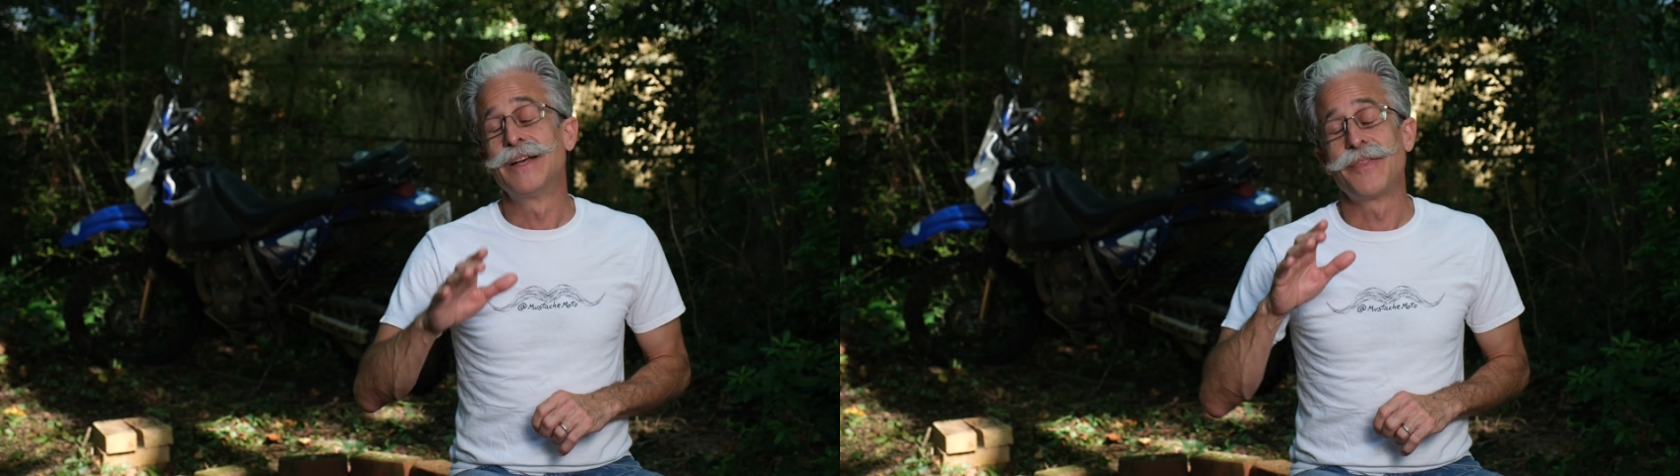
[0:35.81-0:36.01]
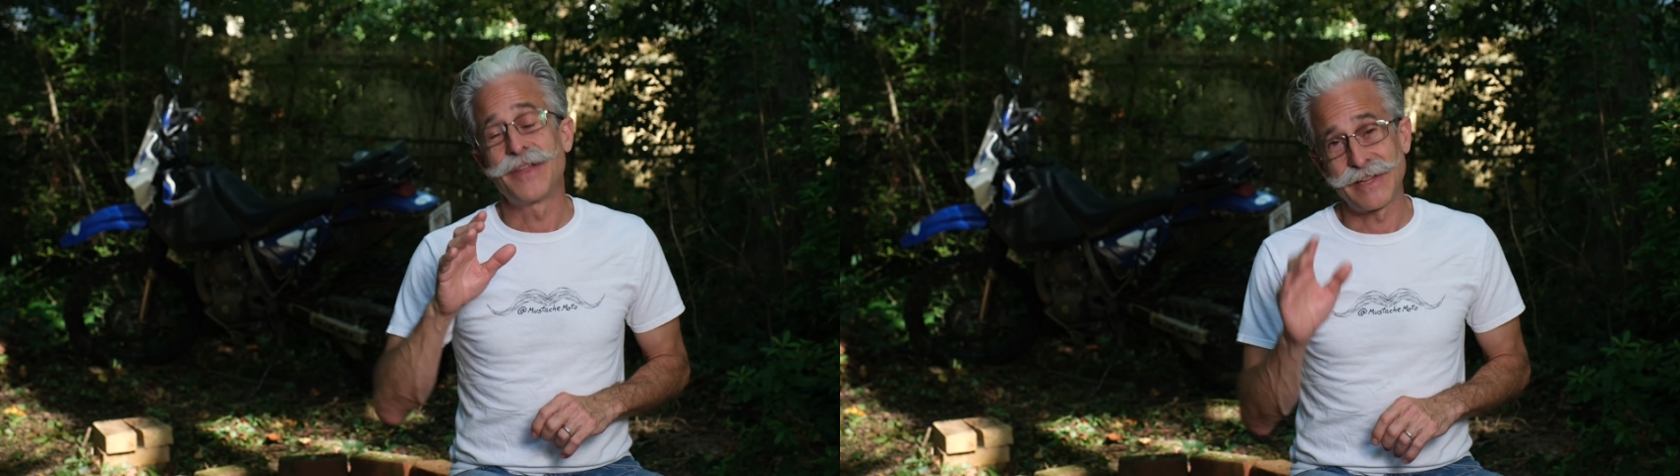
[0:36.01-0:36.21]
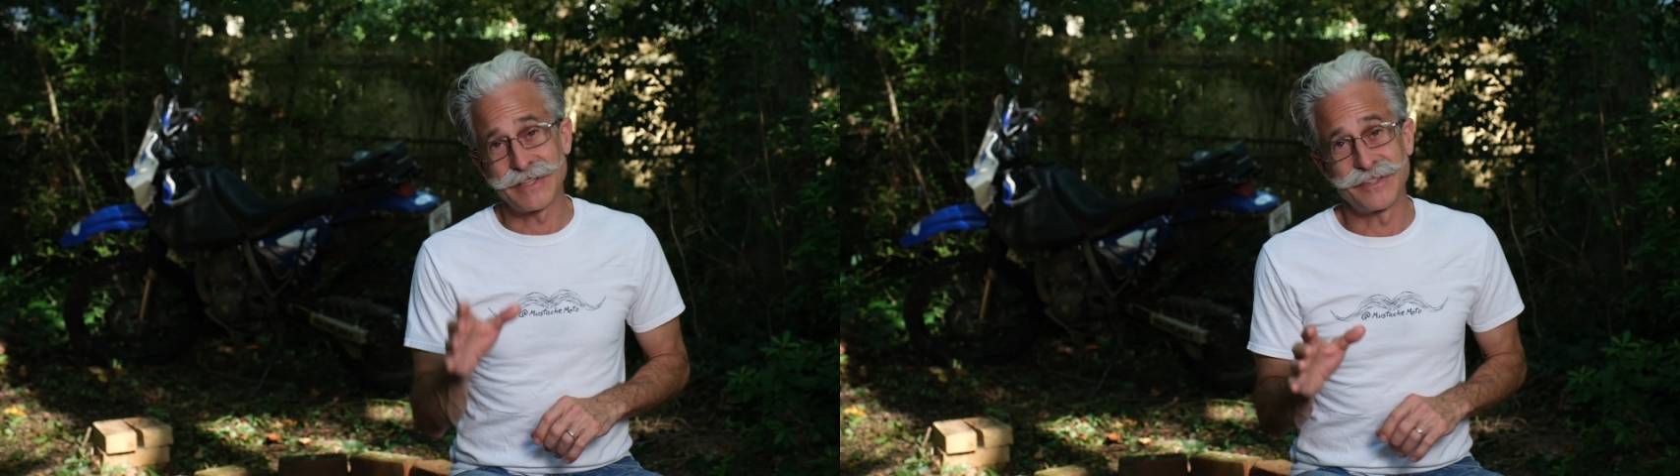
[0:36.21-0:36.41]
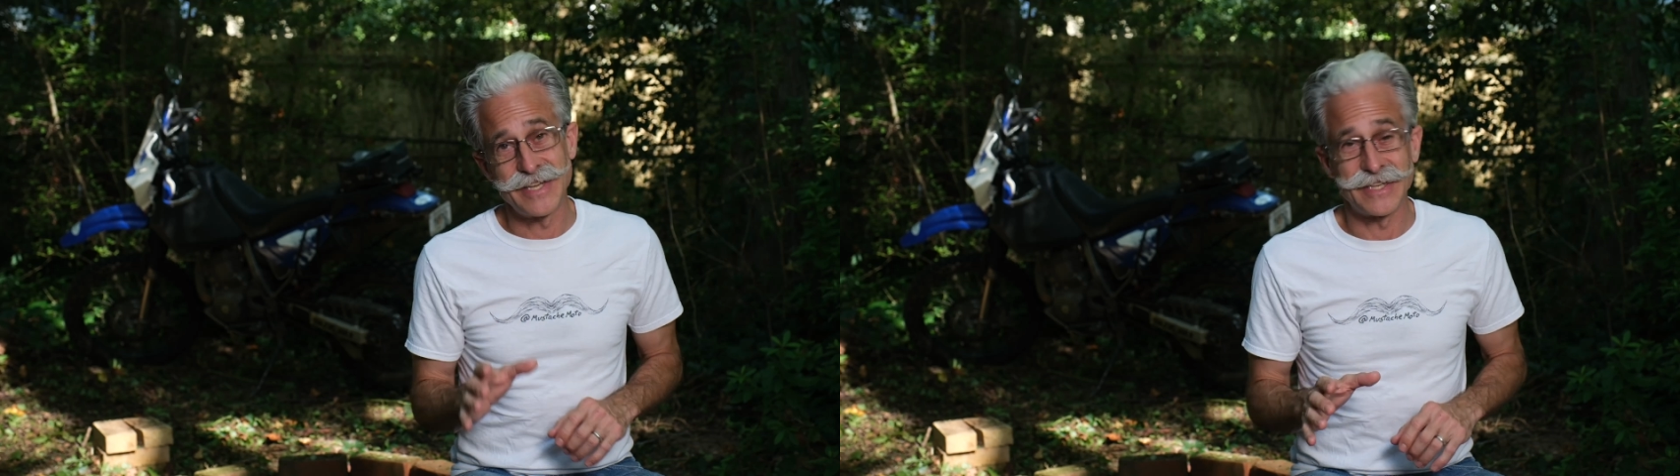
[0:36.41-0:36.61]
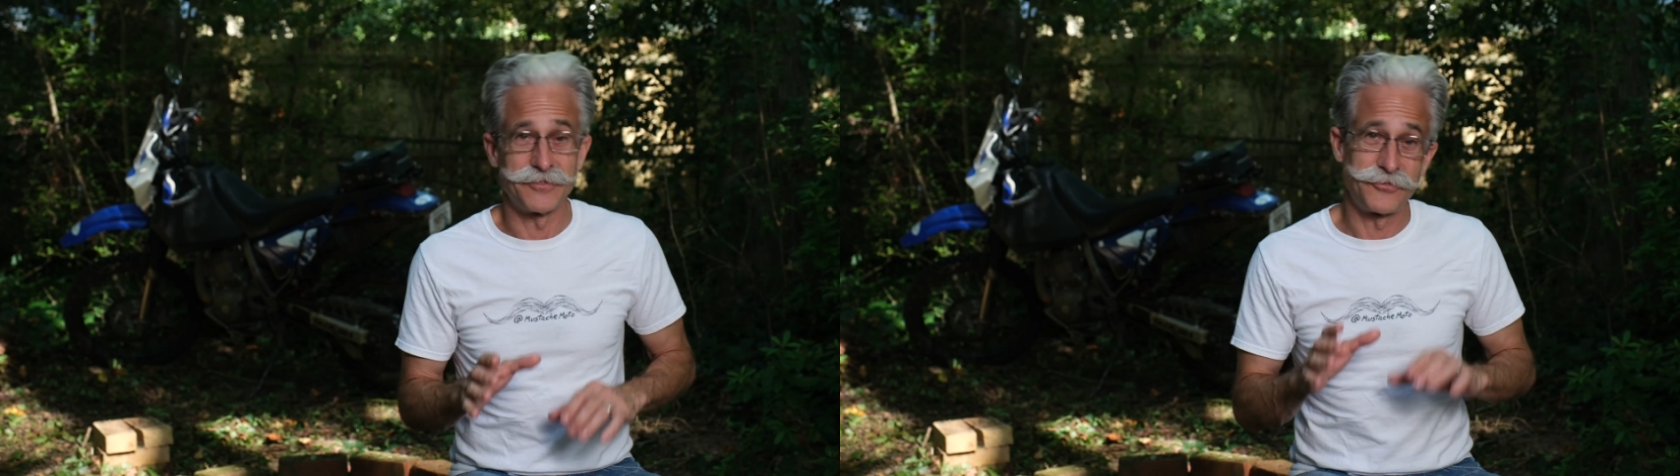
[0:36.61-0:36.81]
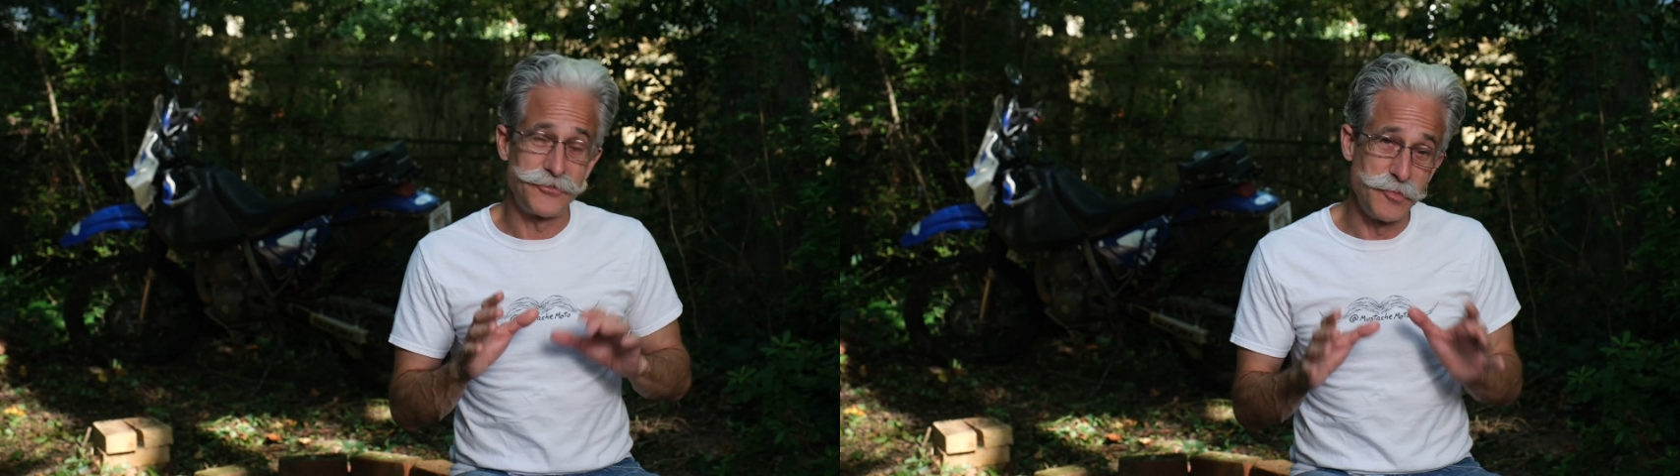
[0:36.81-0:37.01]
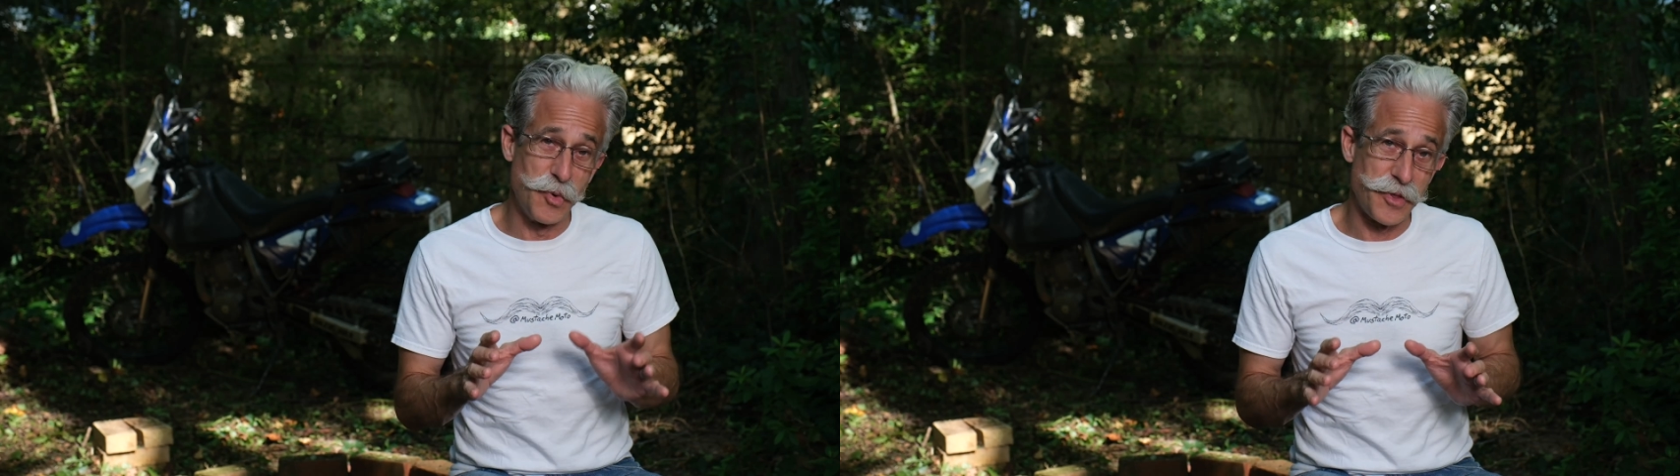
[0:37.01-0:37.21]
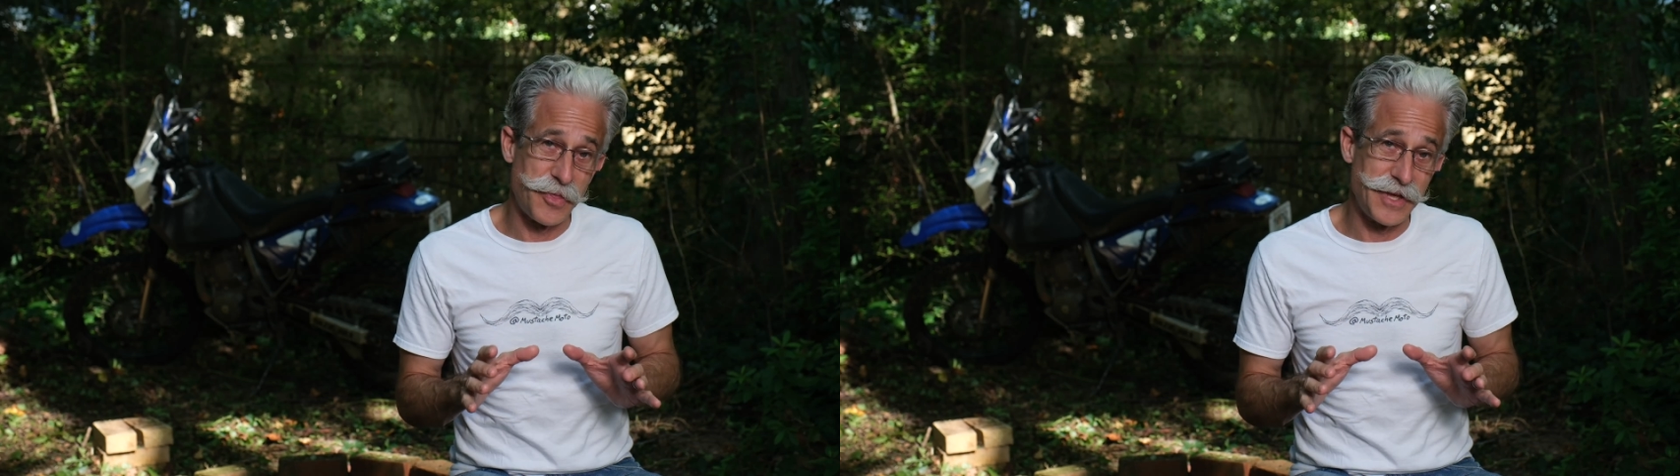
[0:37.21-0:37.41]
then I like to take a few
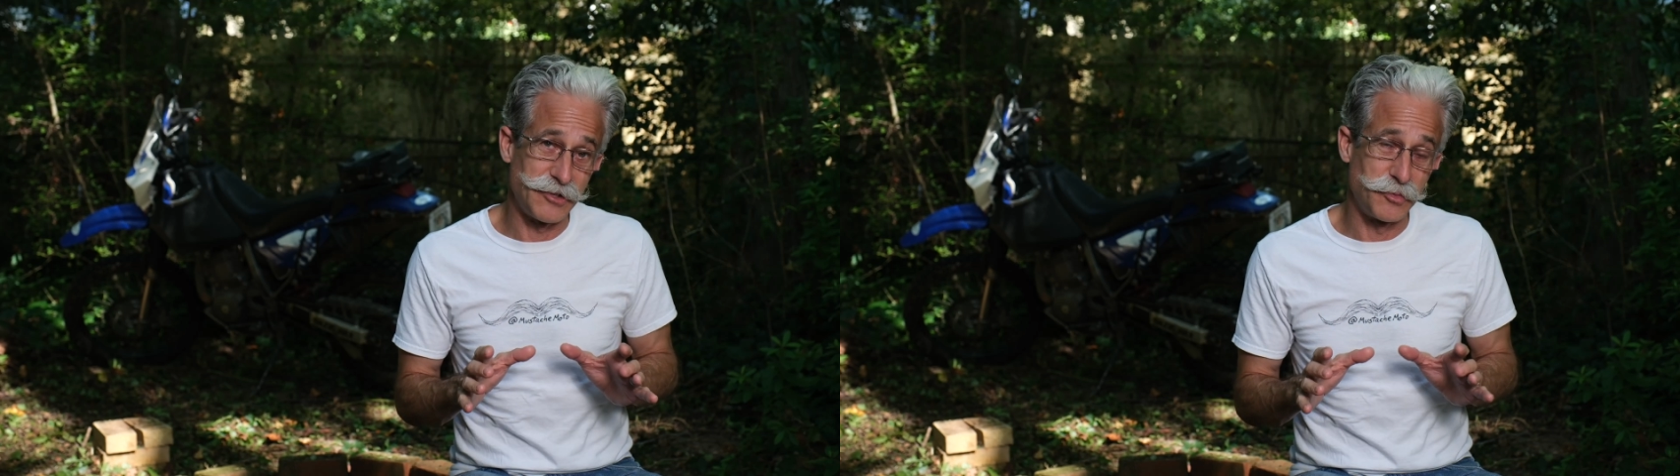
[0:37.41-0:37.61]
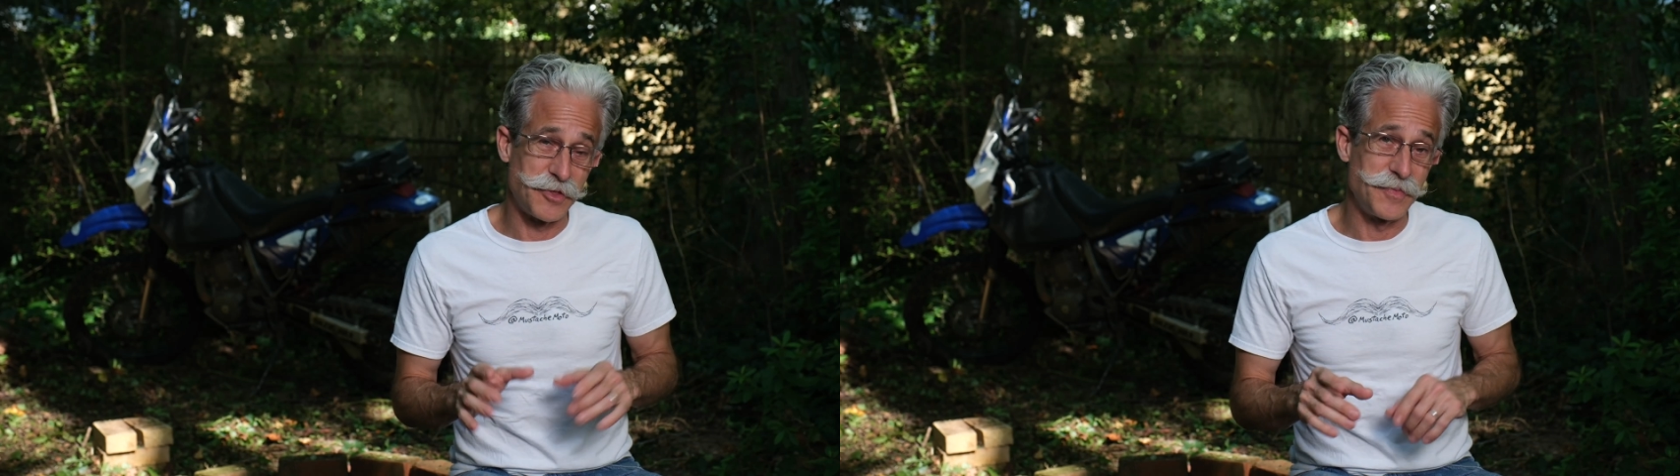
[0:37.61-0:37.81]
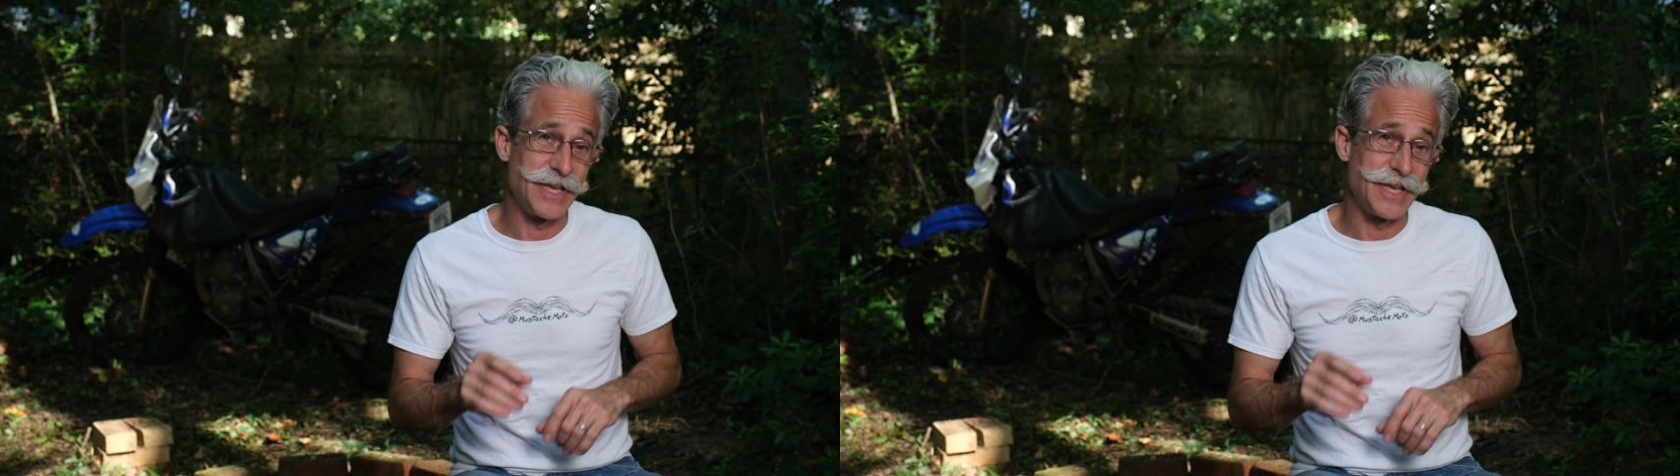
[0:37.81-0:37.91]
more things with me,